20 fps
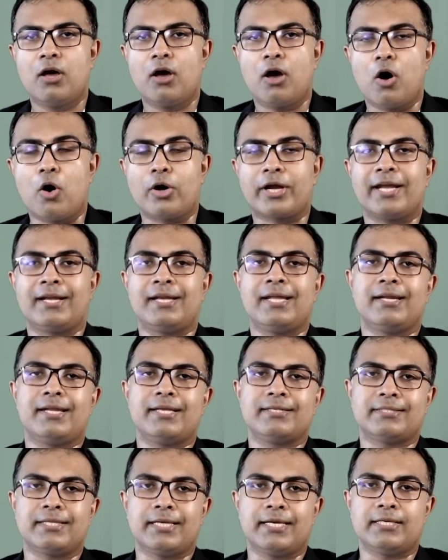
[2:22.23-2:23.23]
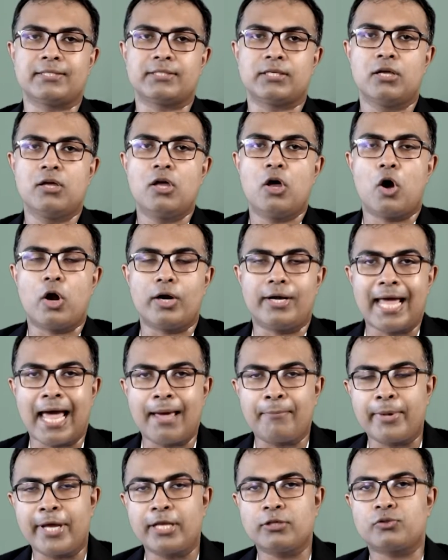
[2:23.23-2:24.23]
or kidney disease or
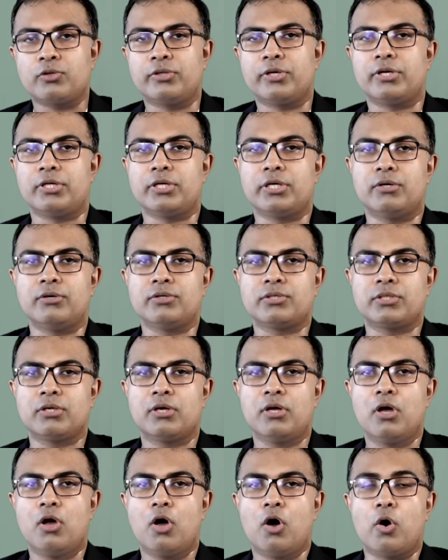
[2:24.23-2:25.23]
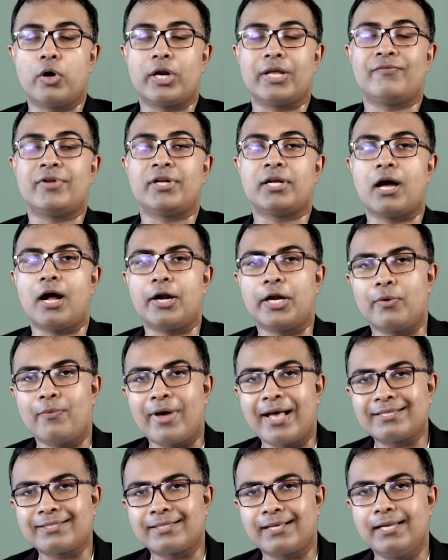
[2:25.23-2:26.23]
damage to the nerves or even
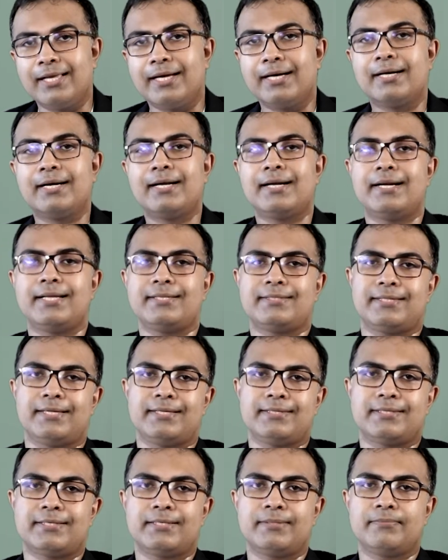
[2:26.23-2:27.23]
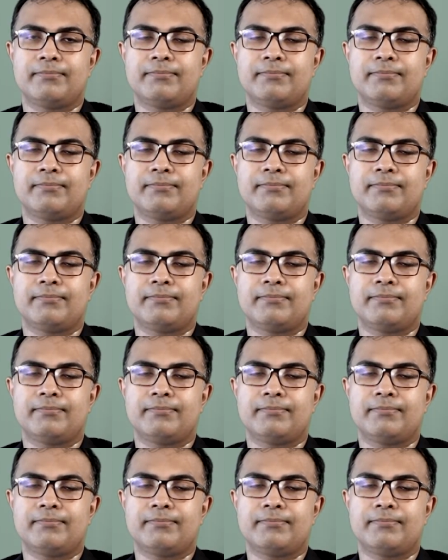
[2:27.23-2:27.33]
cardiovascular disease.